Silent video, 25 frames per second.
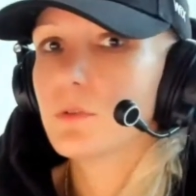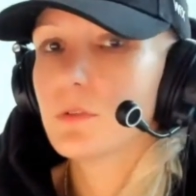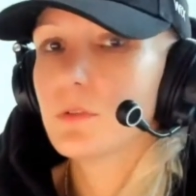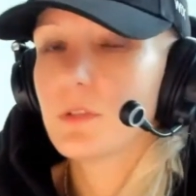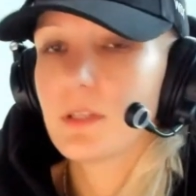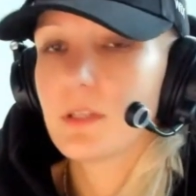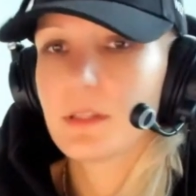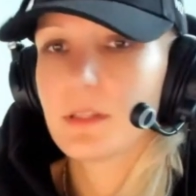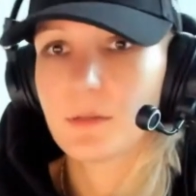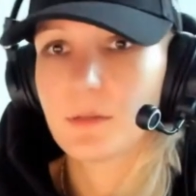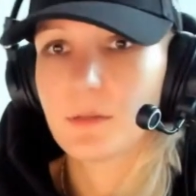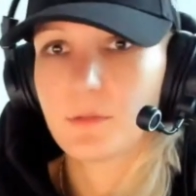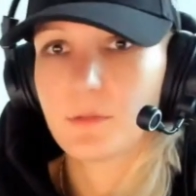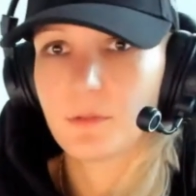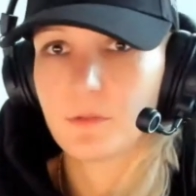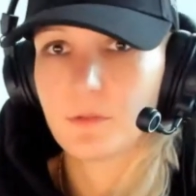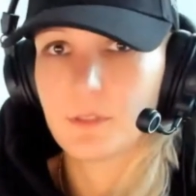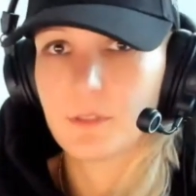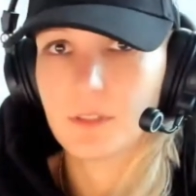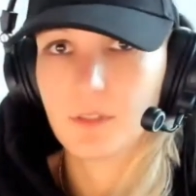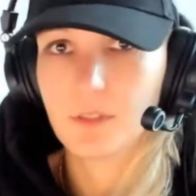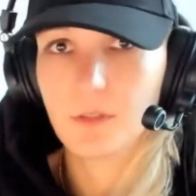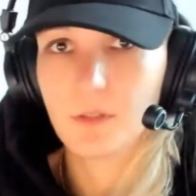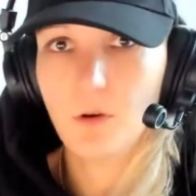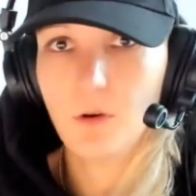in terms of
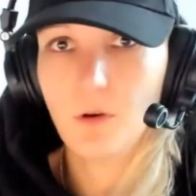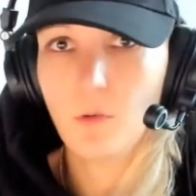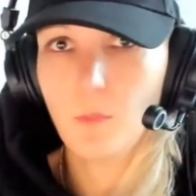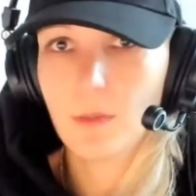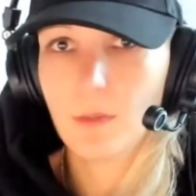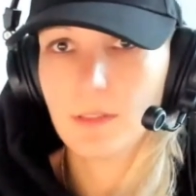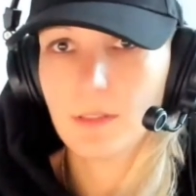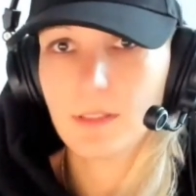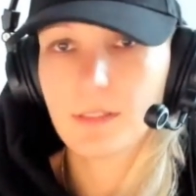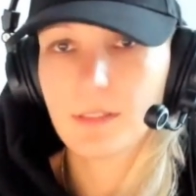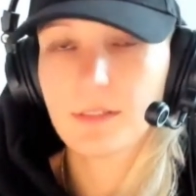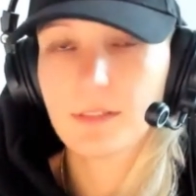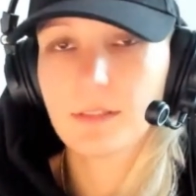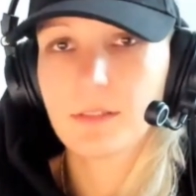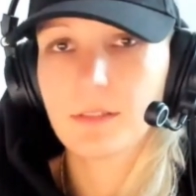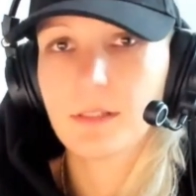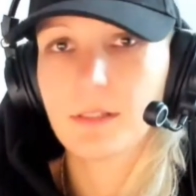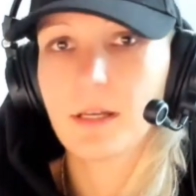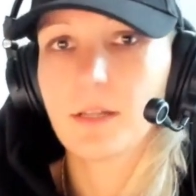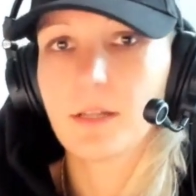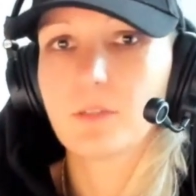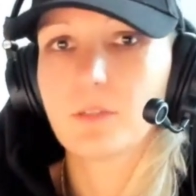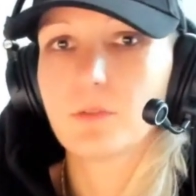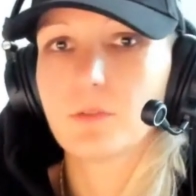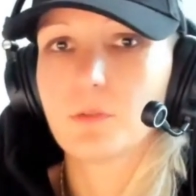SEO, but I still
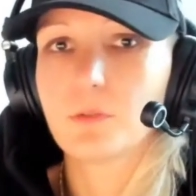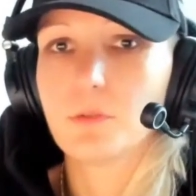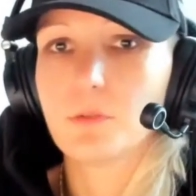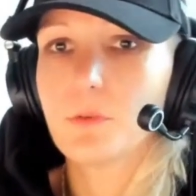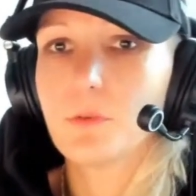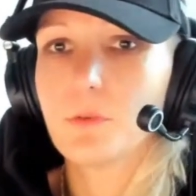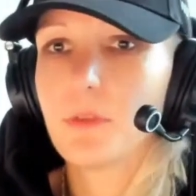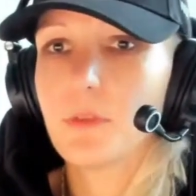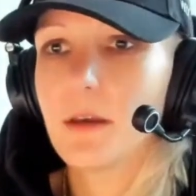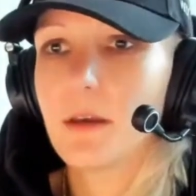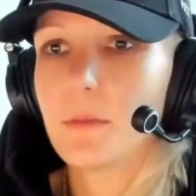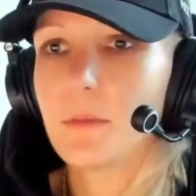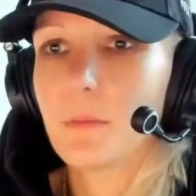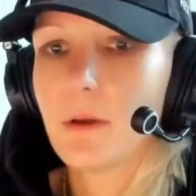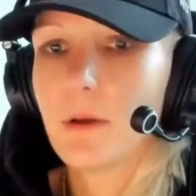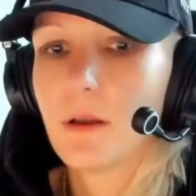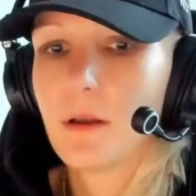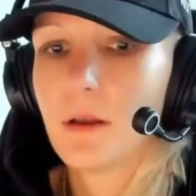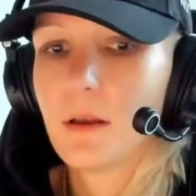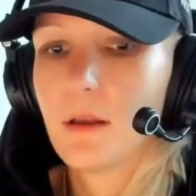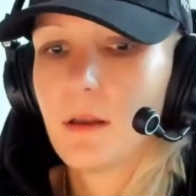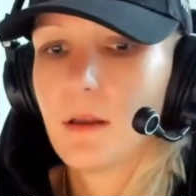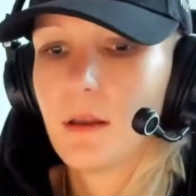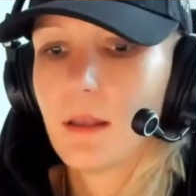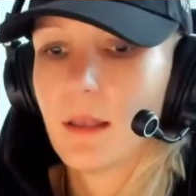had to do them.
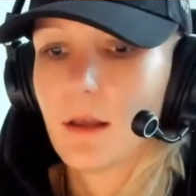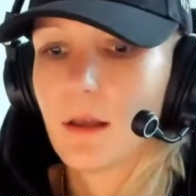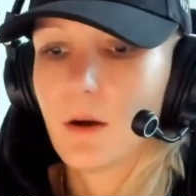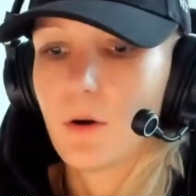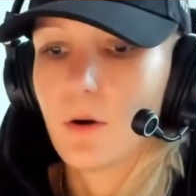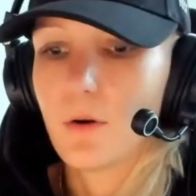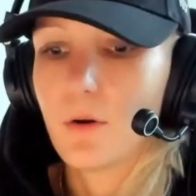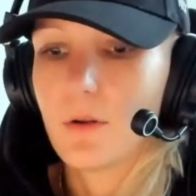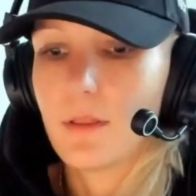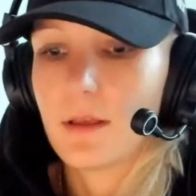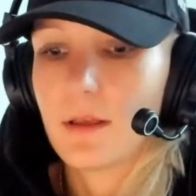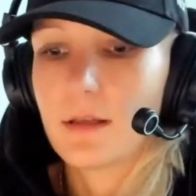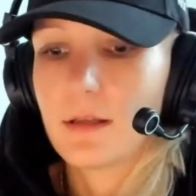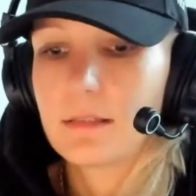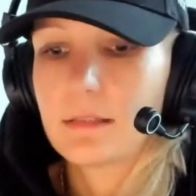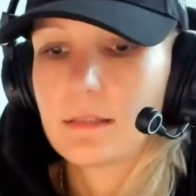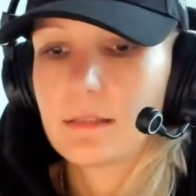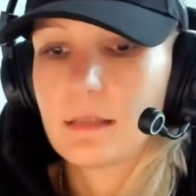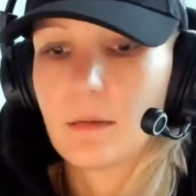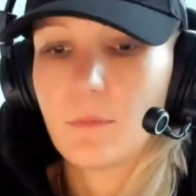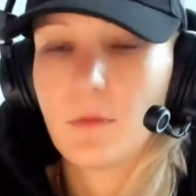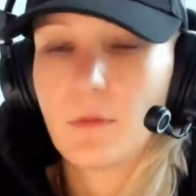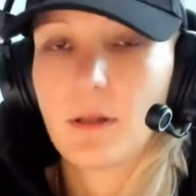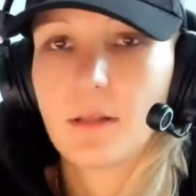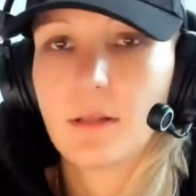Or that
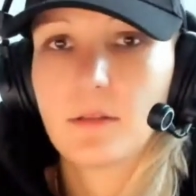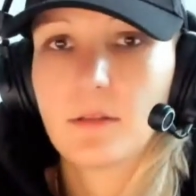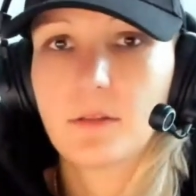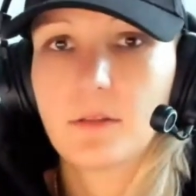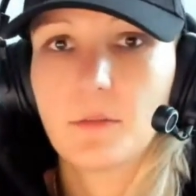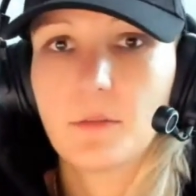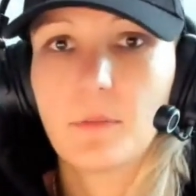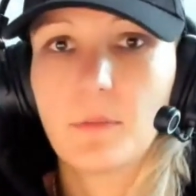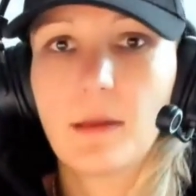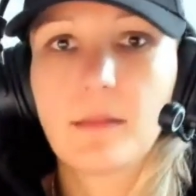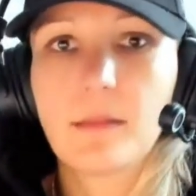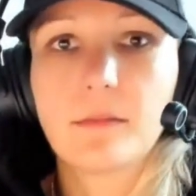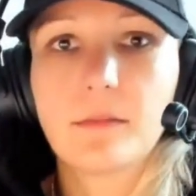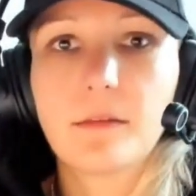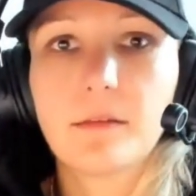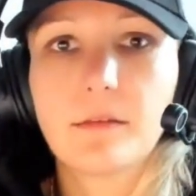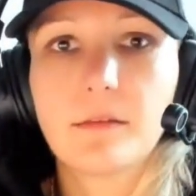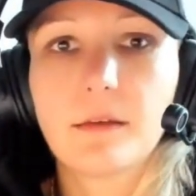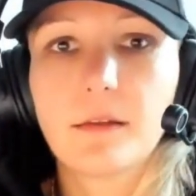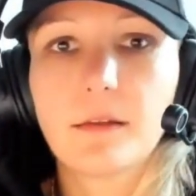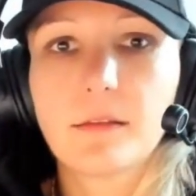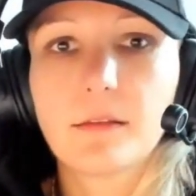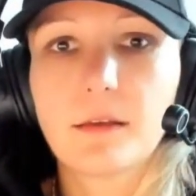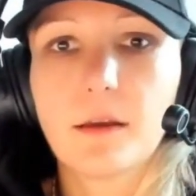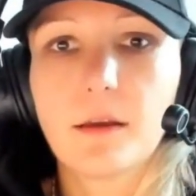someone demanded
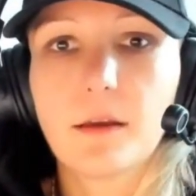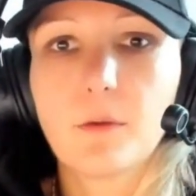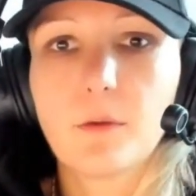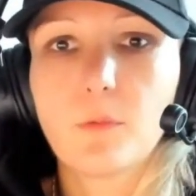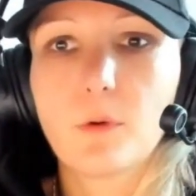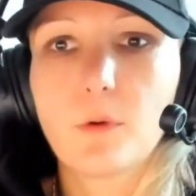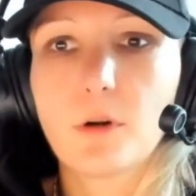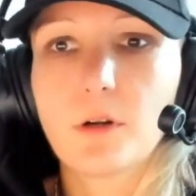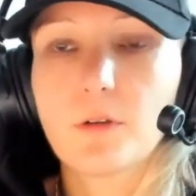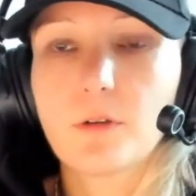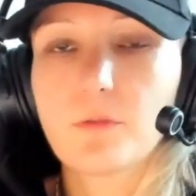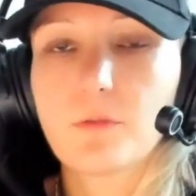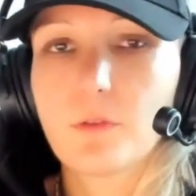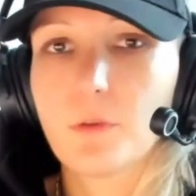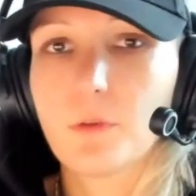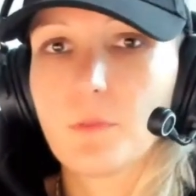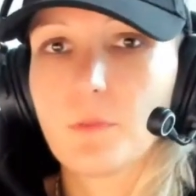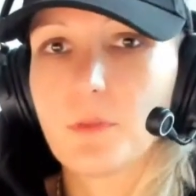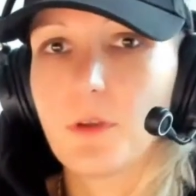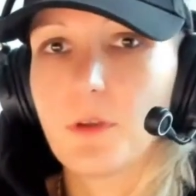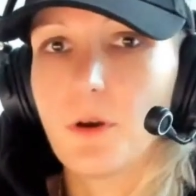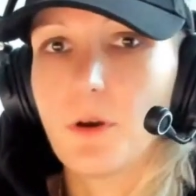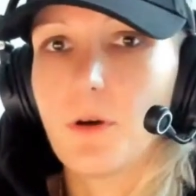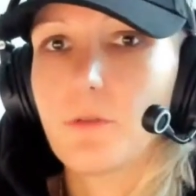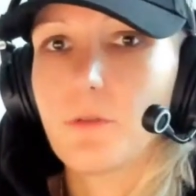that I work from
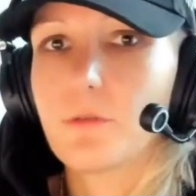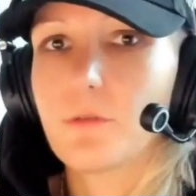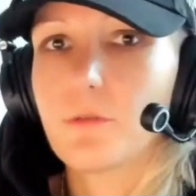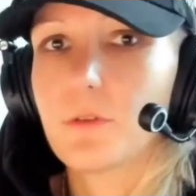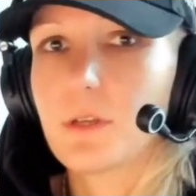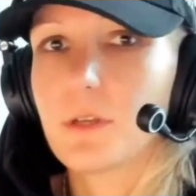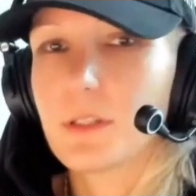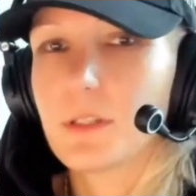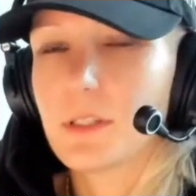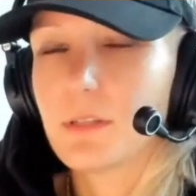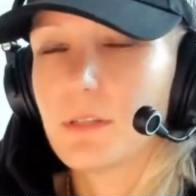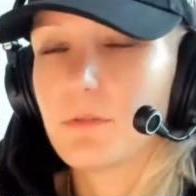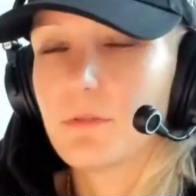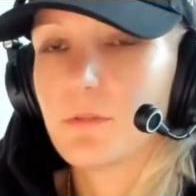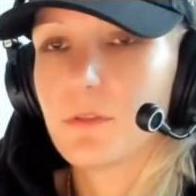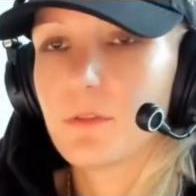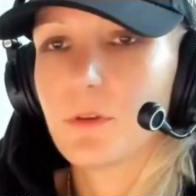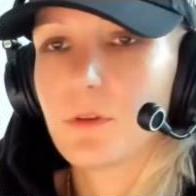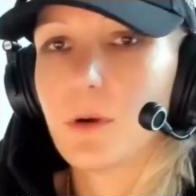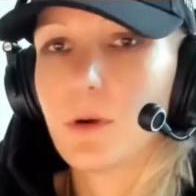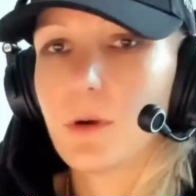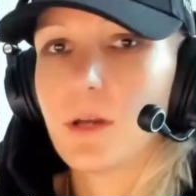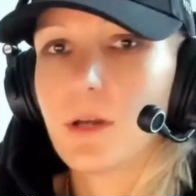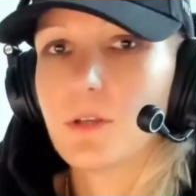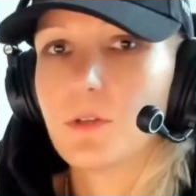the office, even
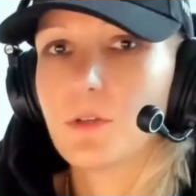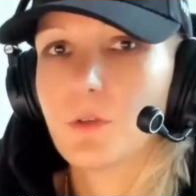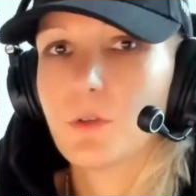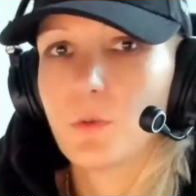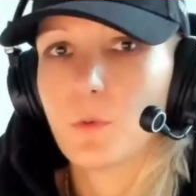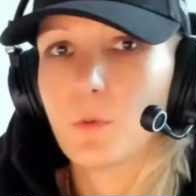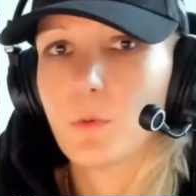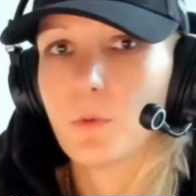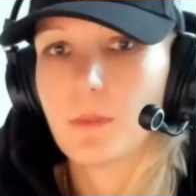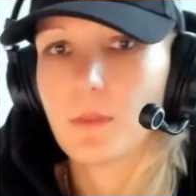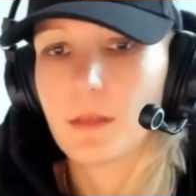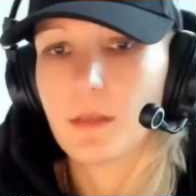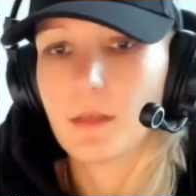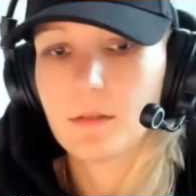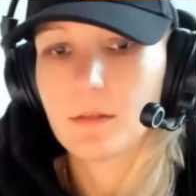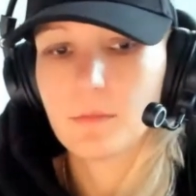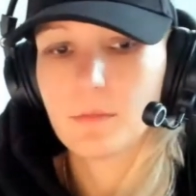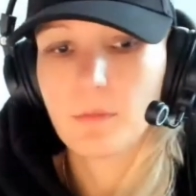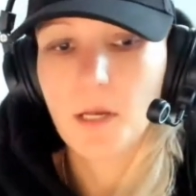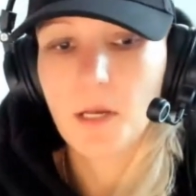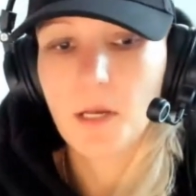though I knew that my